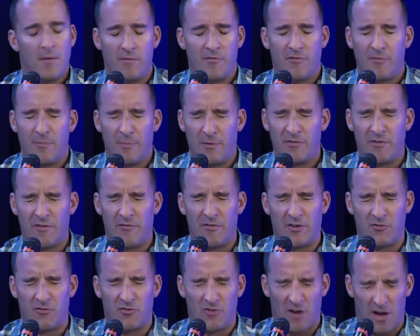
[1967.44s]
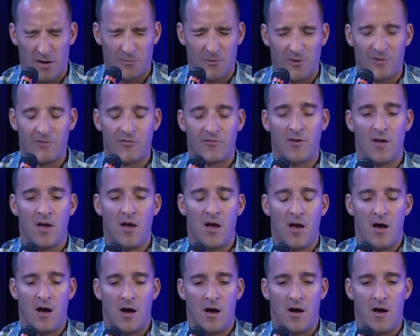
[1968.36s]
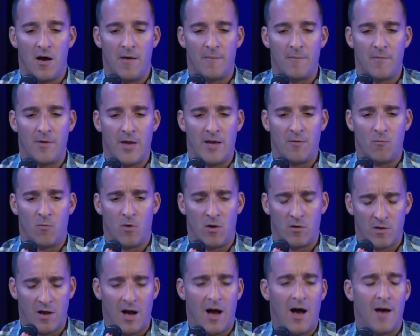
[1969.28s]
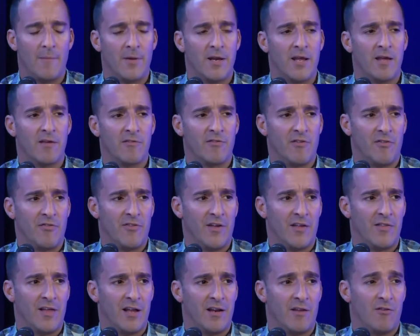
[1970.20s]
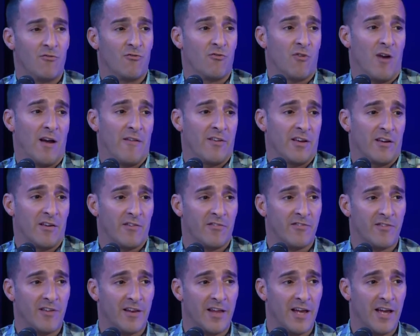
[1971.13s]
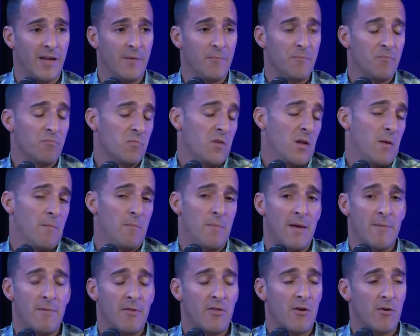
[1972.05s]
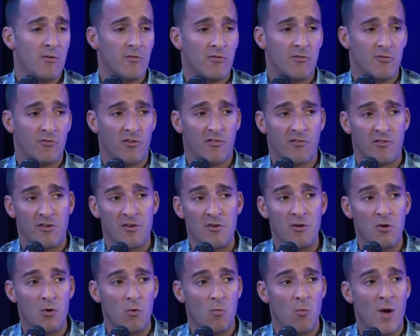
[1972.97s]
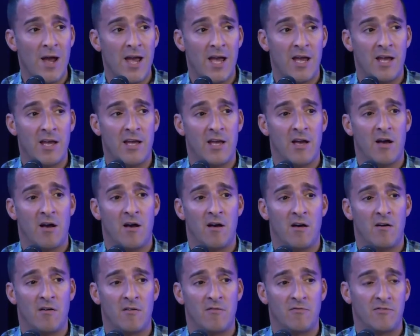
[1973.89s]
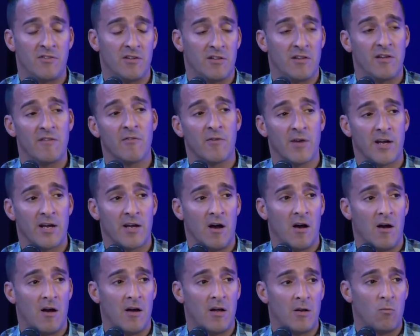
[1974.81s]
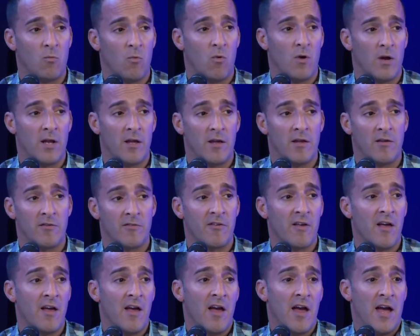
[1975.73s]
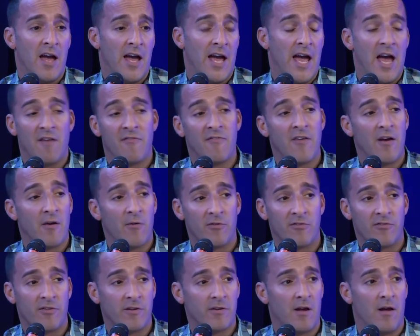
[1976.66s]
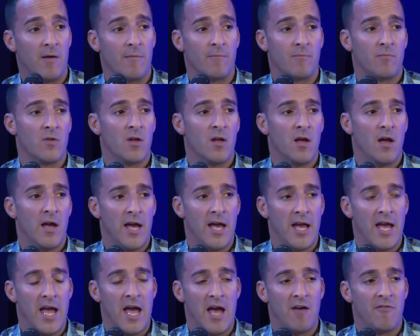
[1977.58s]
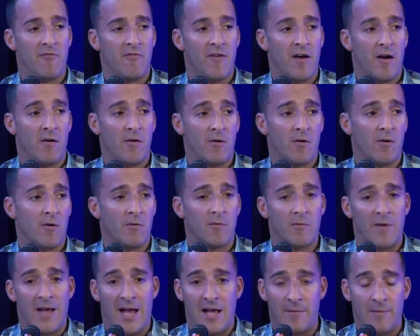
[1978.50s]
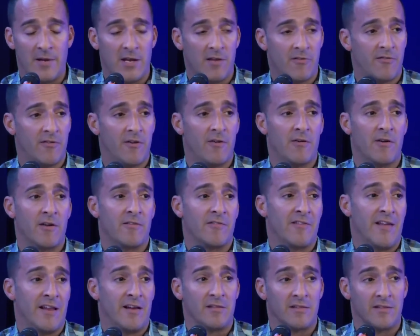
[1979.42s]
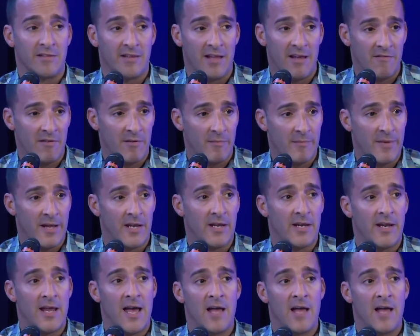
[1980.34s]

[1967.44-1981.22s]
specific genres, and while comedy is the thing that is driving us today, maybe there is just a new way of delivering on what is a half-hour sitcom, a half-hour animated series, an 11-minute